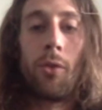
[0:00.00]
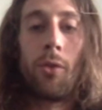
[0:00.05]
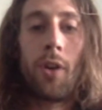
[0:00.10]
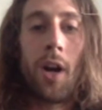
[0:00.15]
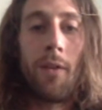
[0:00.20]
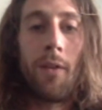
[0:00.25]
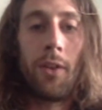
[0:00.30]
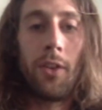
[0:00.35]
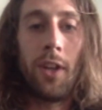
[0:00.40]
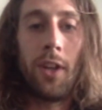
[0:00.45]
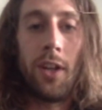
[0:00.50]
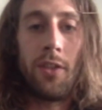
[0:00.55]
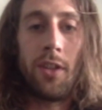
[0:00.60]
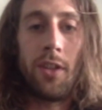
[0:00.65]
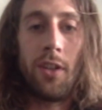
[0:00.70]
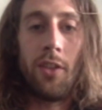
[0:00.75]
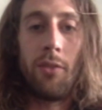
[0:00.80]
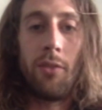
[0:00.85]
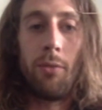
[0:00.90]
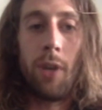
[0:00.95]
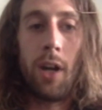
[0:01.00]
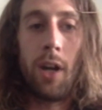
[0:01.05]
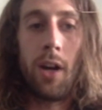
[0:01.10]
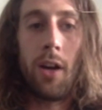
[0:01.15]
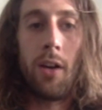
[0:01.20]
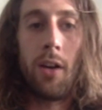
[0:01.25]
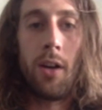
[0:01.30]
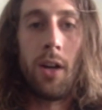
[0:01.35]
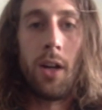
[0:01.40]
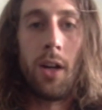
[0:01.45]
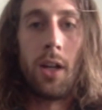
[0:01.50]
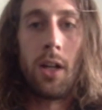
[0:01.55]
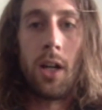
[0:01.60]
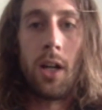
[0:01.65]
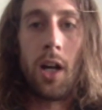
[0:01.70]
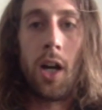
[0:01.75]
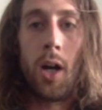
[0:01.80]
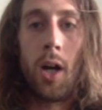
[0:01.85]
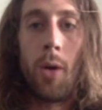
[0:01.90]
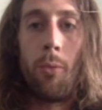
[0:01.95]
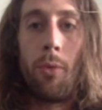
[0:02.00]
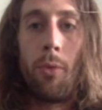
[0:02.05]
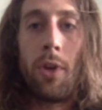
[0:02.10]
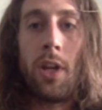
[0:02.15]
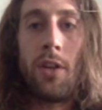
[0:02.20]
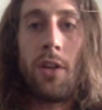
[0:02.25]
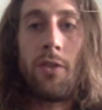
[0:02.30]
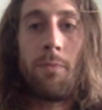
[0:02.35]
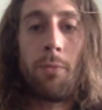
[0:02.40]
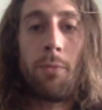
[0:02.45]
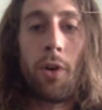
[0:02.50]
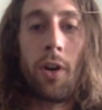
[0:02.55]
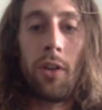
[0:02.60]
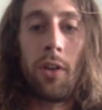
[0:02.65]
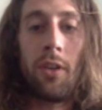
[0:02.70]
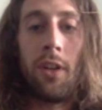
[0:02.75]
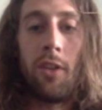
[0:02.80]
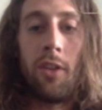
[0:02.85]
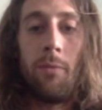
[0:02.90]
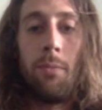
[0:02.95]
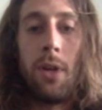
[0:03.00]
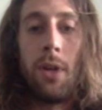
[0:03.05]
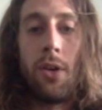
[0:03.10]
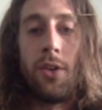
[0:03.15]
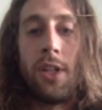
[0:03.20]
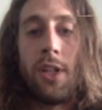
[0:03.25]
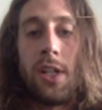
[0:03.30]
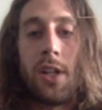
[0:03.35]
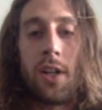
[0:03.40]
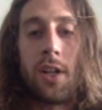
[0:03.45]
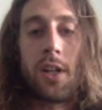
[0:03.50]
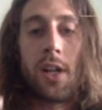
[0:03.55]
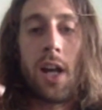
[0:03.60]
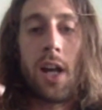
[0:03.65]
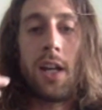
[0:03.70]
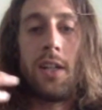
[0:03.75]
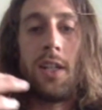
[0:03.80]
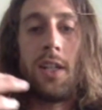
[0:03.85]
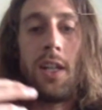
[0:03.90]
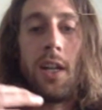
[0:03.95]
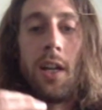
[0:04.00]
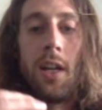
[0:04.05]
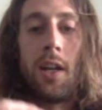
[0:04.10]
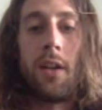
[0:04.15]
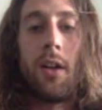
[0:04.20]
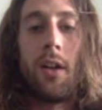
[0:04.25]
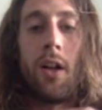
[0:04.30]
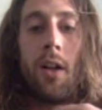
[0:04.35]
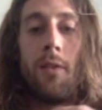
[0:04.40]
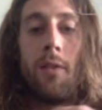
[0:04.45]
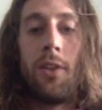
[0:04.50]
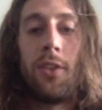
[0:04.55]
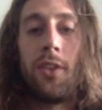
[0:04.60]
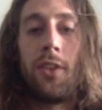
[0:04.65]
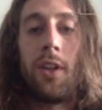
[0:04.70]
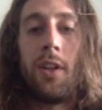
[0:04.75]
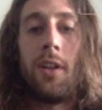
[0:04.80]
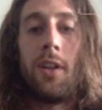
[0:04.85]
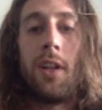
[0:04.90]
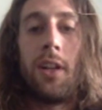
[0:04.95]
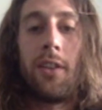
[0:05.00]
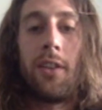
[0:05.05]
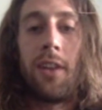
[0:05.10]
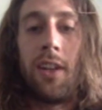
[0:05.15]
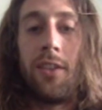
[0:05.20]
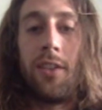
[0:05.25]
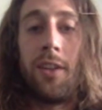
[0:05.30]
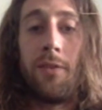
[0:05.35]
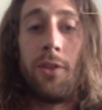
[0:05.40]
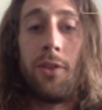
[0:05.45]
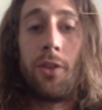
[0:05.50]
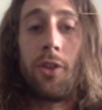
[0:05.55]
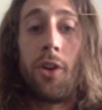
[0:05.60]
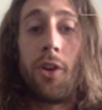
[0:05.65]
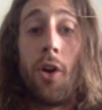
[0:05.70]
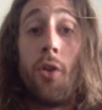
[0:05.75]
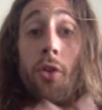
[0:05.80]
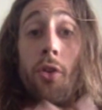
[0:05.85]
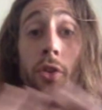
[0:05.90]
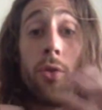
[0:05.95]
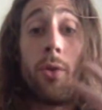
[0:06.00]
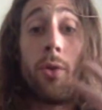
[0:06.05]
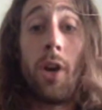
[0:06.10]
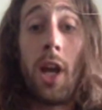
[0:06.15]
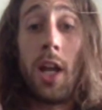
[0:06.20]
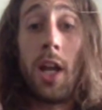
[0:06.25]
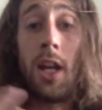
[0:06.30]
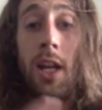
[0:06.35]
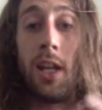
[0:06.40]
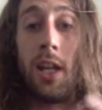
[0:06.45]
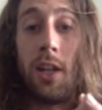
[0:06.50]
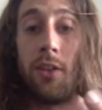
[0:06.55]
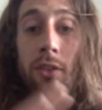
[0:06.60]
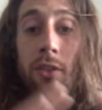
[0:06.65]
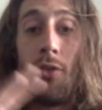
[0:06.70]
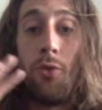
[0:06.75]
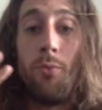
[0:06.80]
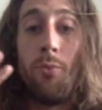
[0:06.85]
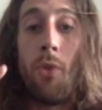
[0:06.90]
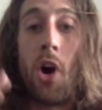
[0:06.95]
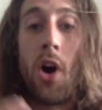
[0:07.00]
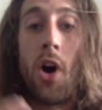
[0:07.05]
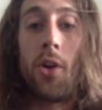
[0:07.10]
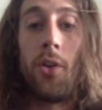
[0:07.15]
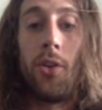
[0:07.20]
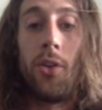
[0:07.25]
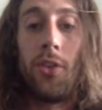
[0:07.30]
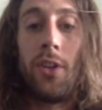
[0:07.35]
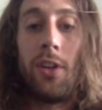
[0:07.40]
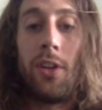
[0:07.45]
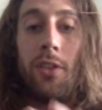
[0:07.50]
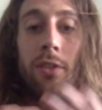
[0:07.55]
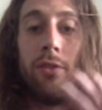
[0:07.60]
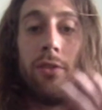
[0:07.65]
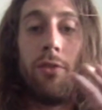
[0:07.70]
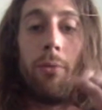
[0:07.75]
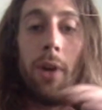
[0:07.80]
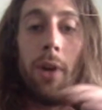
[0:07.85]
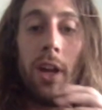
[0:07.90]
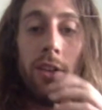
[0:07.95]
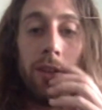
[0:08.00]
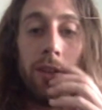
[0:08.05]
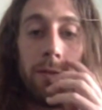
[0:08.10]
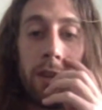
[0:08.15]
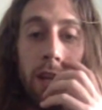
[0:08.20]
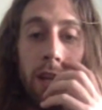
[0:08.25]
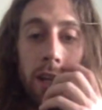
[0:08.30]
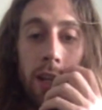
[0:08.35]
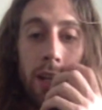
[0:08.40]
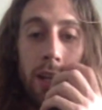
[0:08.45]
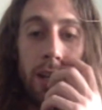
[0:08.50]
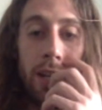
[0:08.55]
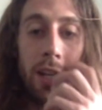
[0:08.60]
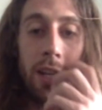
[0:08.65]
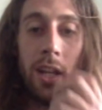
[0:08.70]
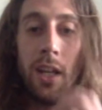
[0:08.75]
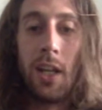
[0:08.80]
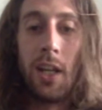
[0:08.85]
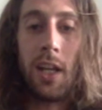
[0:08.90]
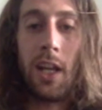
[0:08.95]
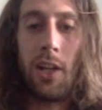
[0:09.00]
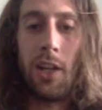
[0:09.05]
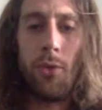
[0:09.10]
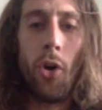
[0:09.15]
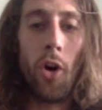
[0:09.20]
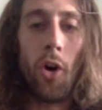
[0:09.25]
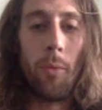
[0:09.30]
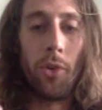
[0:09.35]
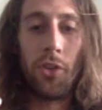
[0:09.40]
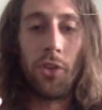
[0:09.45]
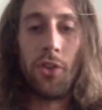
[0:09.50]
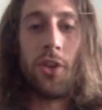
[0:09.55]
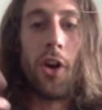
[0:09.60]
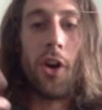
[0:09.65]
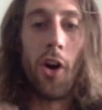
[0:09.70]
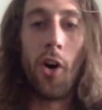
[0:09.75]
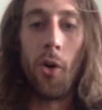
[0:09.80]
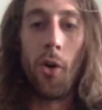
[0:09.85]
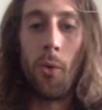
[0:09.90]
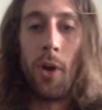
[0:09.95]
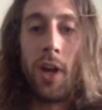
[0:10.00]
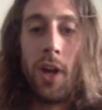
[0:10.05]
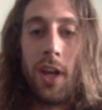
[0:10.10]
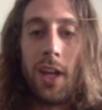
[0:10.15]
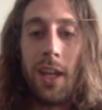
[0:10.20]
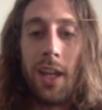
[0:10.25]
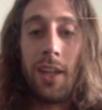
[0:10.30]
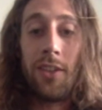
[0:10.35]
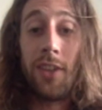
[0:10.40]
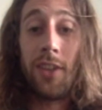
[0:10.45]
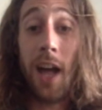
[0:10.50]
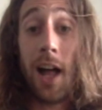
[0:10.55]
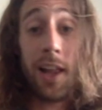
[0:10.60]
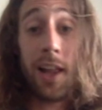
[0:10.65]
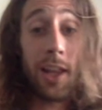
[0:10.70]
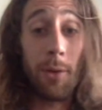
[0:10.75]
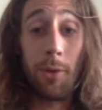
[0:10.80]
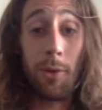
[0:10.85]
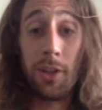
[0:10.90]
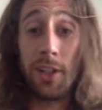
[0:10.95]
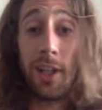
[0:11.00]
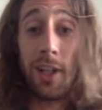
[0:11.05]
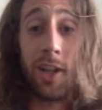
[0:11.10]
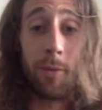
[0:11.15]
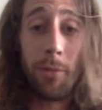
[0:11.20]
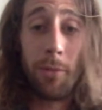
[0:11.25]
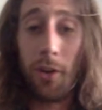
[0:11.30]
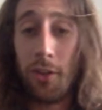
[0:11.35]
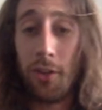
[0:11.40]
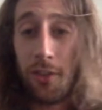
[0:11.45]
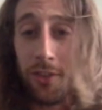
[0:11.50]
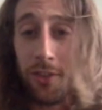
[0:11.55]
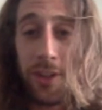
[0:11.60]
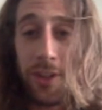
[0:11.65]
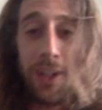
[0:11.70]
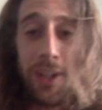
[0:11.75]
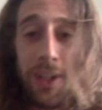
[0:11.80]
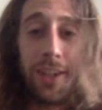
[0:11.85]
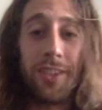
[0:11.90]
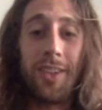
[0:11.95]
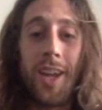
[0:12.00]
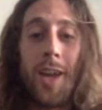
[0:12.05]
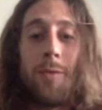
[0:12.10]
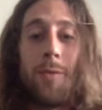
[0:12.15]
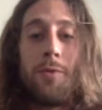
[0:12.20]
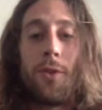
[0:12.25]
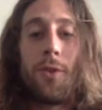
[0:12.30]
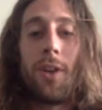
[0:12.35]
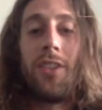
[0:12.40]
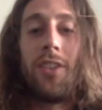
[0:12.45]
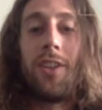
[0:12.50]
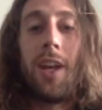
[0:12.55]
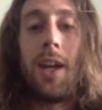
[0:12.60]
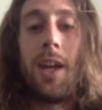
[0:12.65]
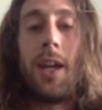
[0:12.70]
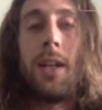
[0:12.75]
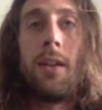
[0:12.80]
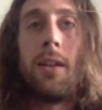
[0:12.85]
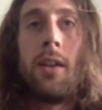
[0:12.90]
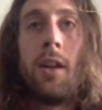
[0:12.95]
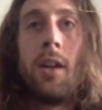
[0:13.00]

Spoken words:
conversations where each person is building on an idea. All of a sudden, it's as if you're co-creating these new models, these new ways of thinking, and you almost know exactly what the other person's going to say before they say it.